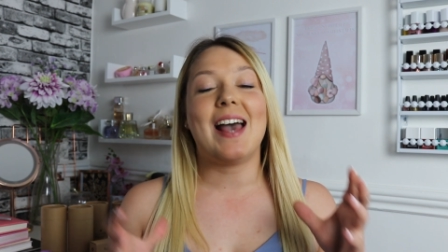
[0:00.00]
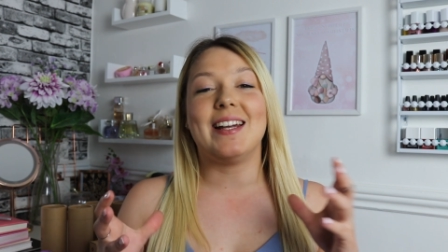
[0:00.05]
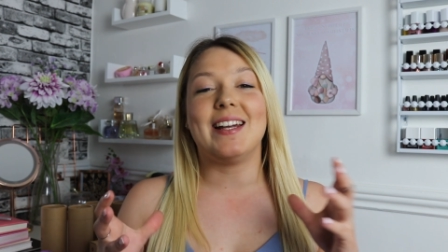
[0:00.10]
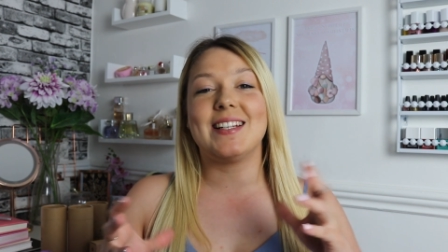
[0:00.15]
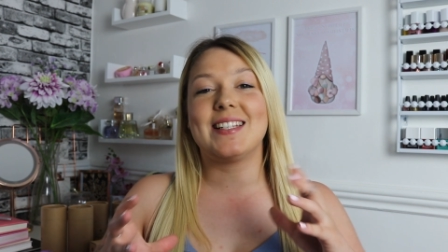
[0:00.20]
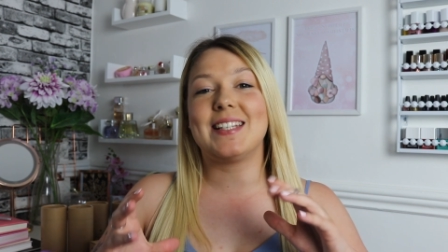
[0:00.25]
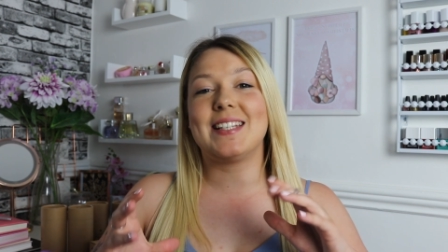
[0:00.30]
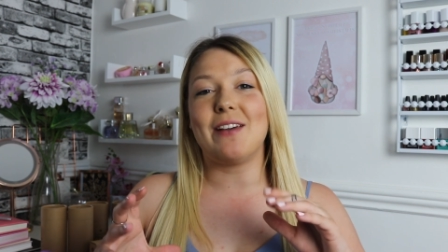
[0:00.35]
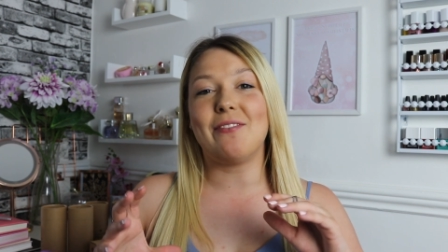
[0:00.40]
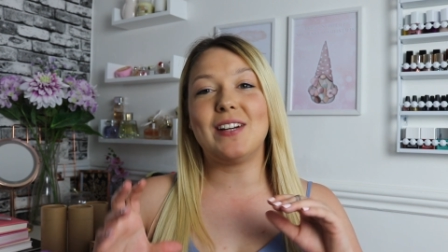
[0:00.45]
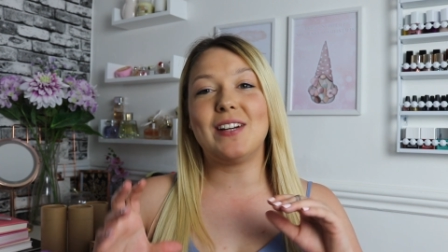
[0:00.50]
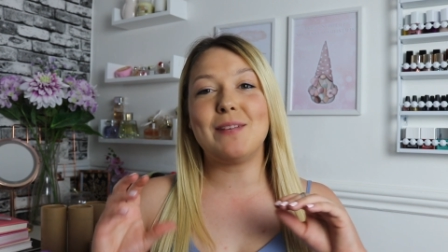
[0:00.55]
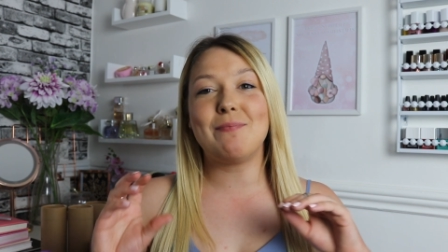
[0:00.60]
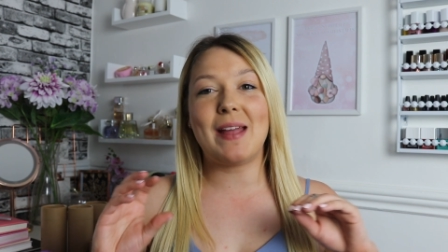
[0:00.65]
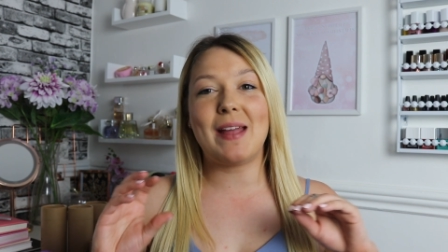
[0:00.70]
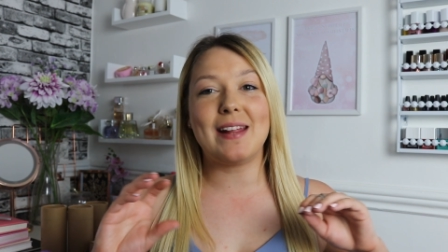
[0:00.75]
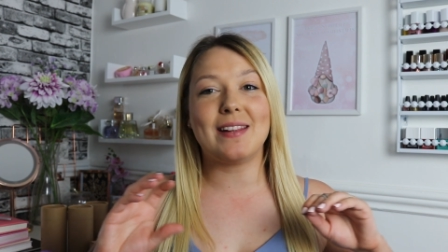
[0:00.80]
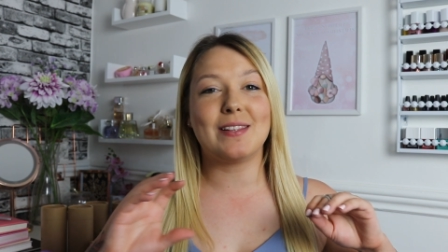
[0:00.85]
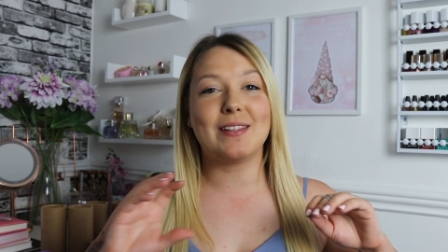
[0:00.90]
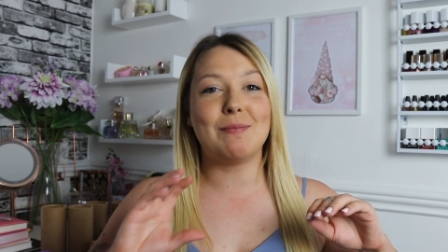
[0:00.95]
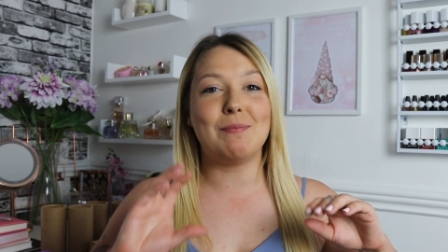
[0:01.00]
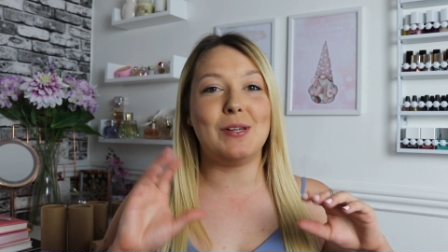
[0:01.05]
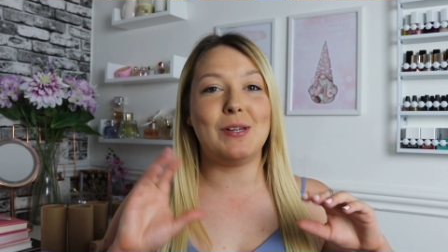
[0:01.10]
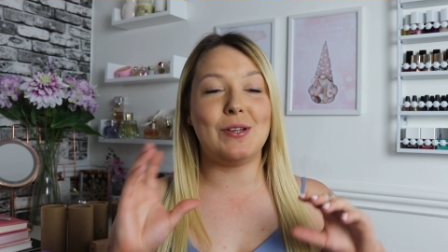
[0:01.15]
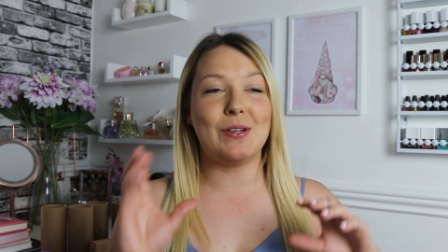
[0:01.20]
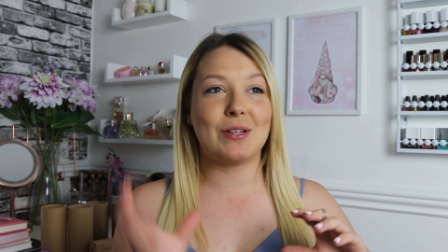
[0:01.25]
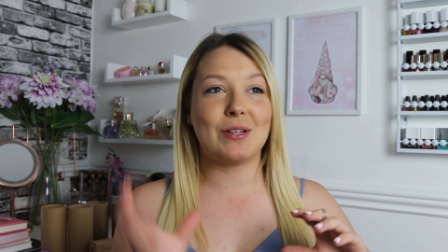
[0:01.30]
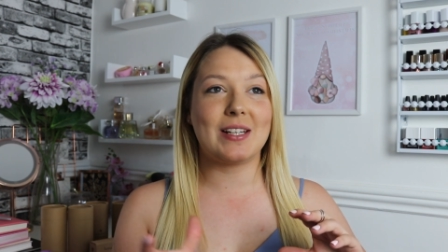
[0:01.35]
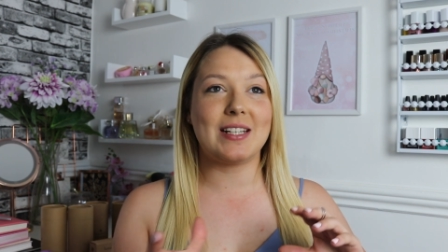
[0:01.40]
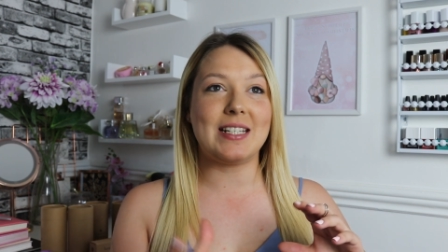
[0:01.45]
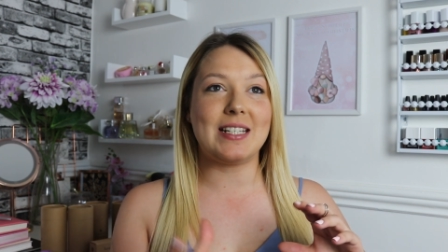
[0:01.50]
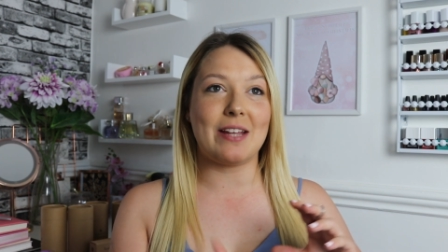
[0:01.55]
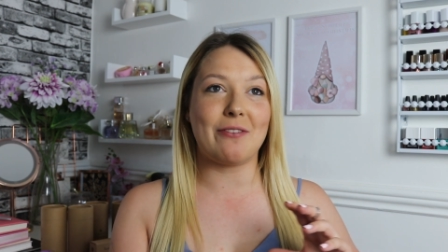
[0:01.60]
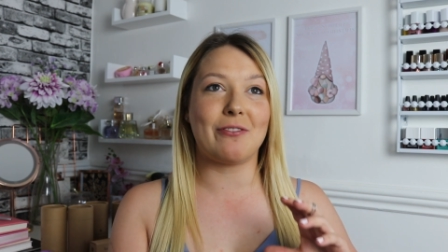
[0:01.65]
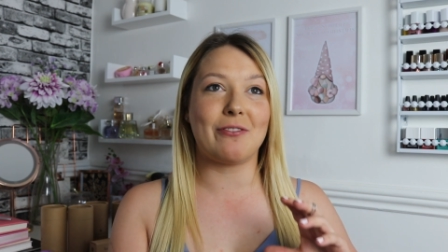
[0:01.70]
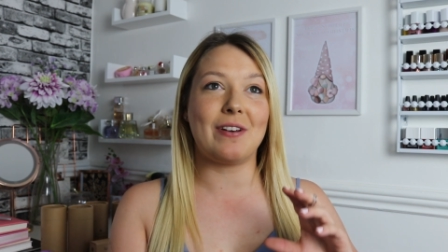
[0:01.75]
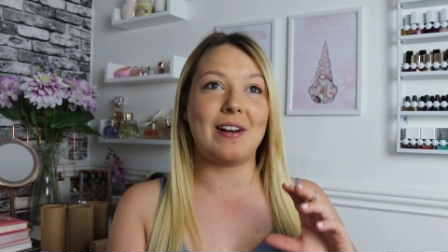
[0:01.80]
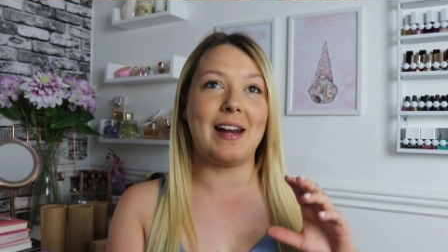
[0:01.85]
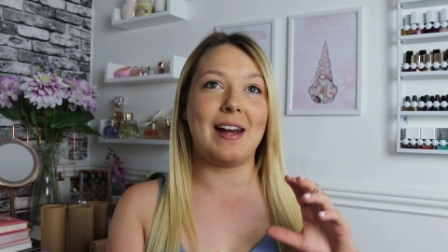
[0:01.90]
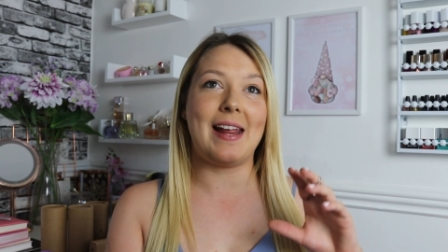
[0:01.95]
and it's definitely made them look
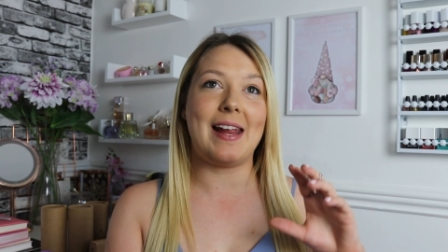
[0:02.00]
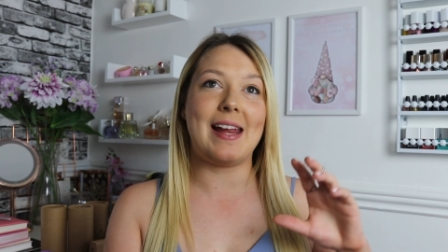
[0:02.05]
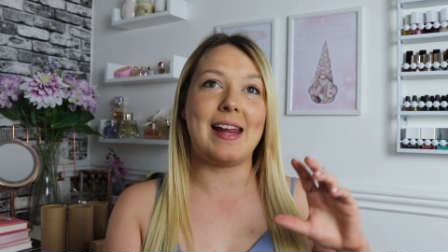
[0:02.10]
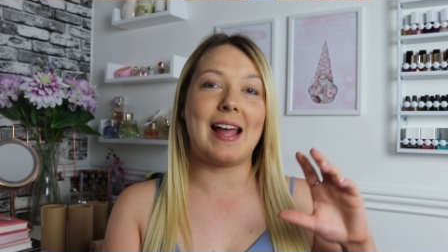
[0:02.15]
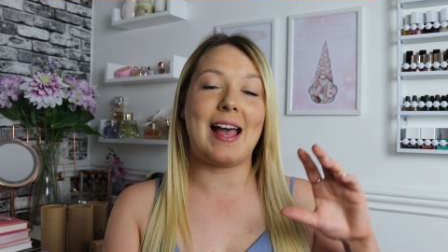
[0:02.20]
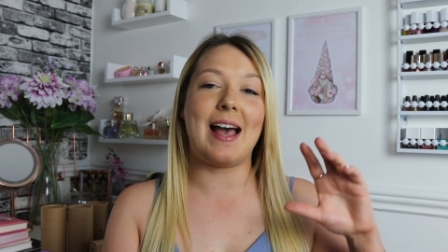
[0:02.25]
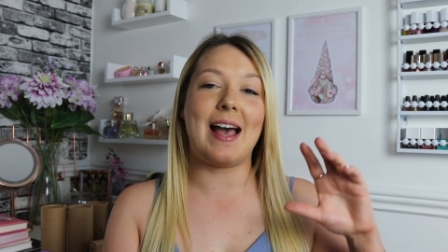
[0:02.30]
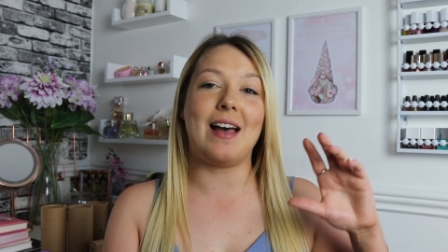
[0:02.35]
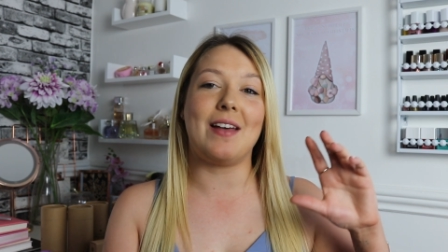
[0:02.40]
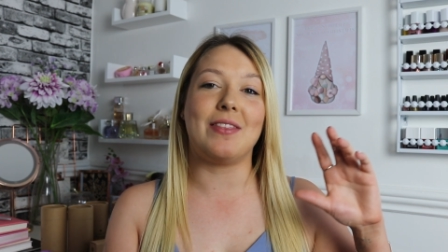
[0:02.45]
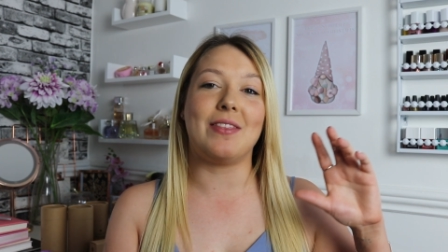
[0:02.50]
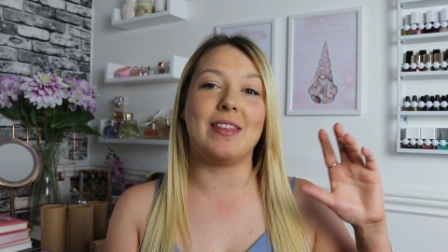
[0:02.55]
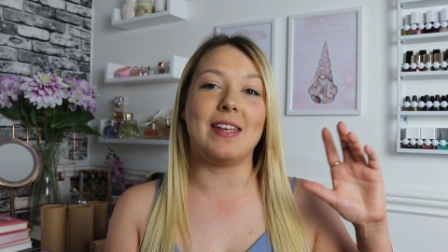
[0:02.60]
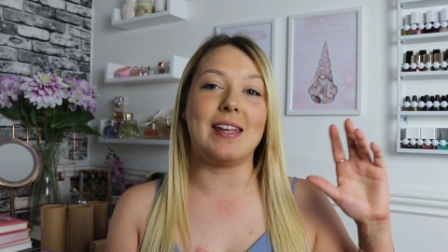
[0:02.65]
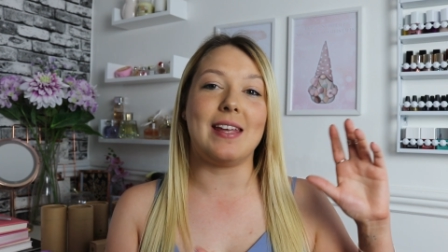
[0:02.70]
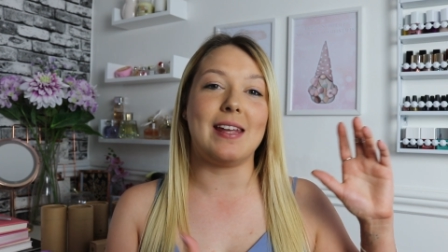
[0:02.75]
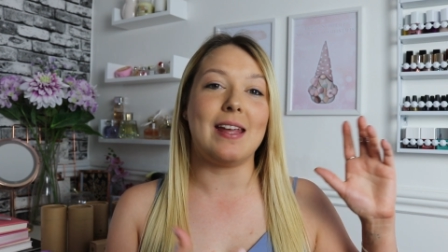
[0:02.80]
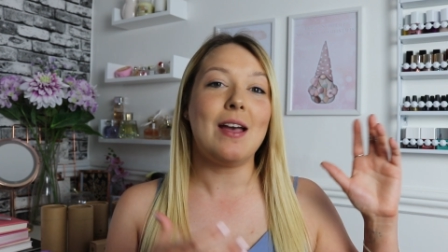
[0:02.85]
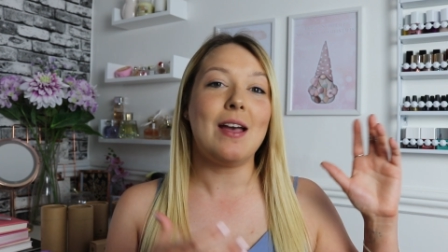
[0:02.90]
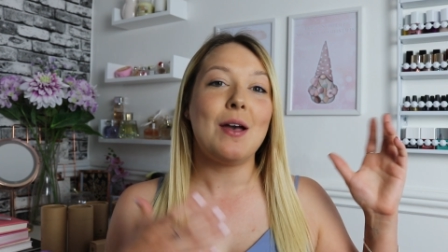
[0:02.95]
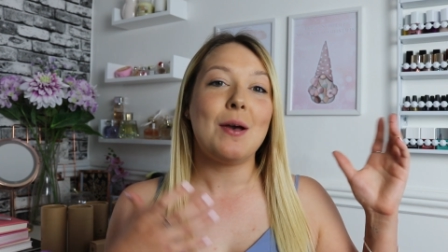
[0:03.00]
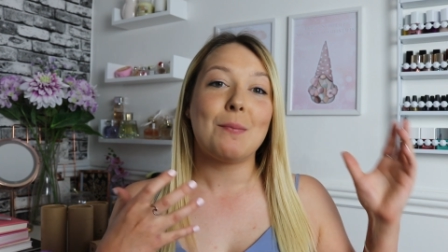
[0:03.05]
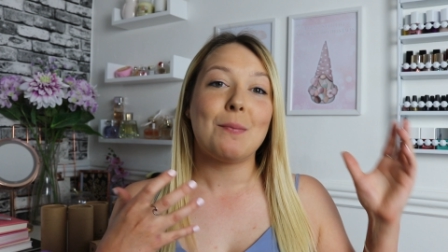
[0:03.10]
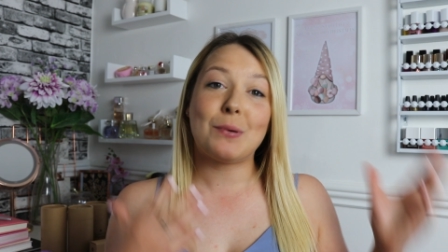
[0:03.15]
differently at the